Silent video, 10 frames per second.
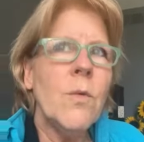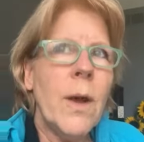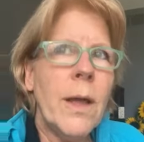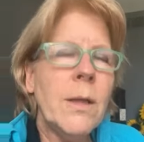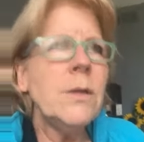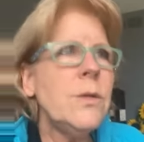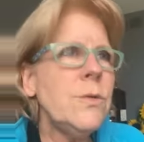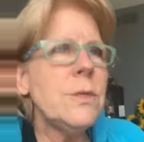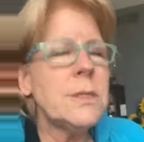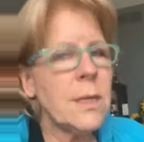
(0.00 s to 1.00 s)
Well,
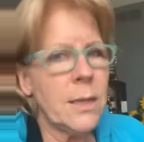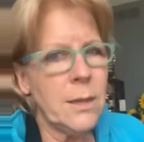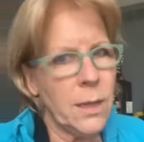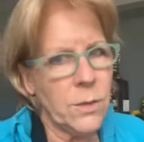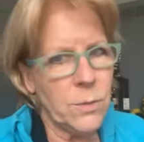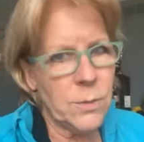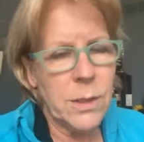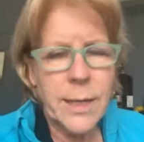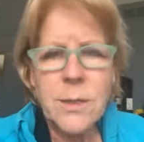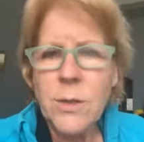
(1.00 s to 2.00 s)
you said that you,
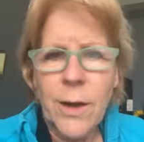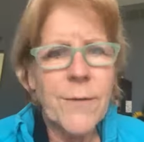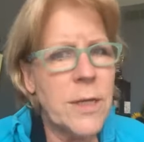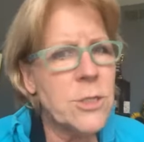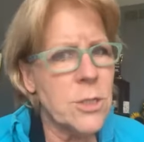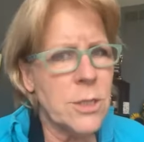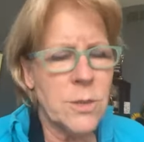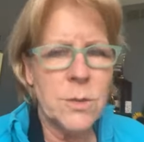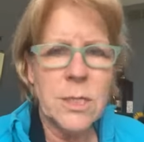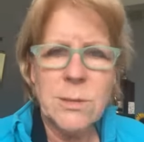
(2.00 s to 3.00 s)
you know, I've asked you to
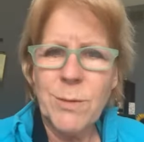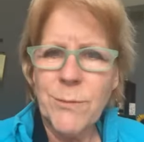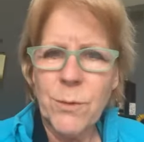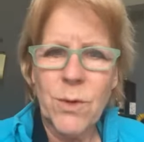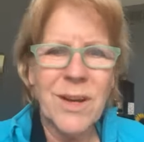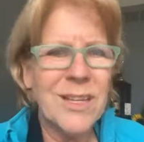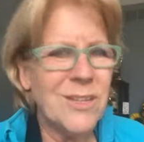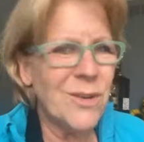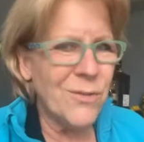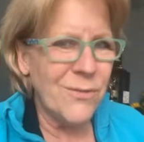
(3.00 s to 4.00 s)
do things before and
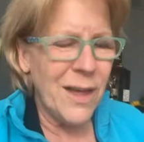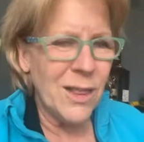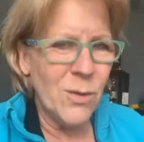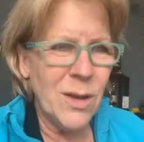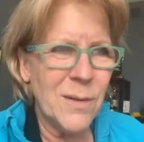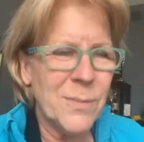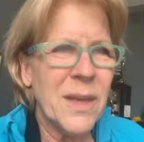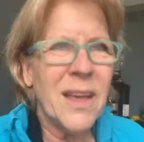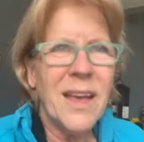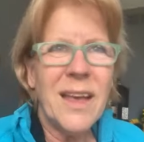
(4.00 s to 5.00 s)
you don't follow up.
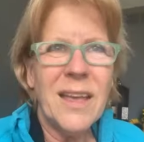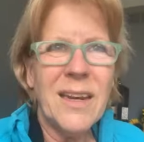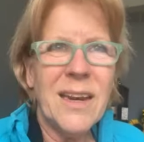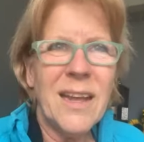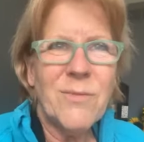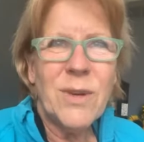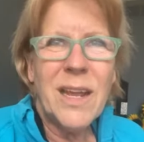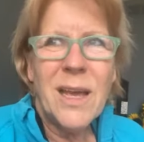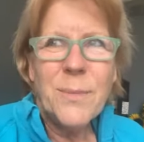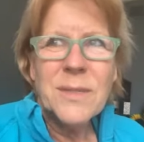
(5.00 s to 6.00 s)
And it, what
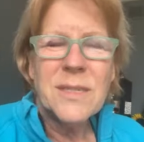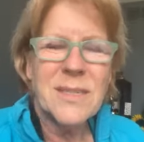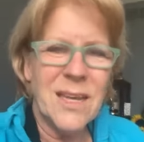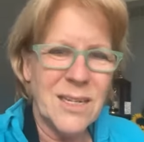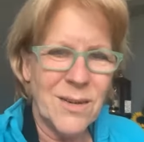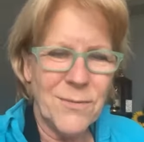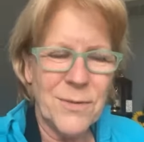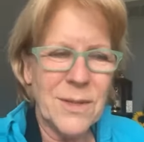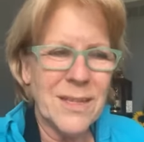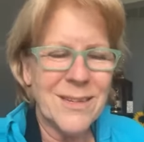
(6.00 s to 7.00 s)
happens is I end up
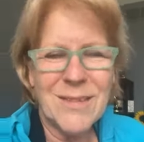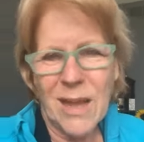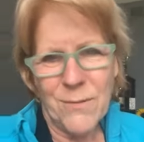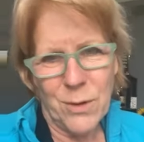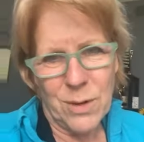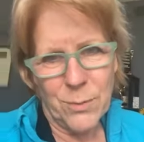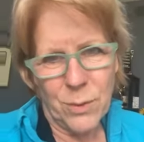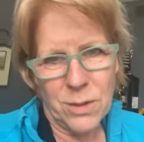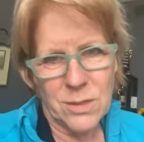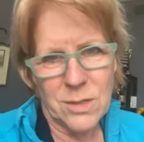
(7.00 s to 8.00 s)
feeling not very
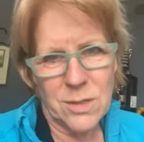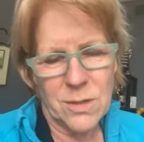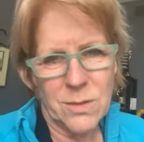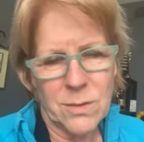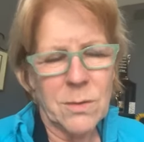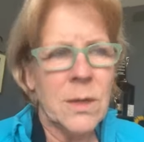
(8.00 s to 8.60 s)
important to you.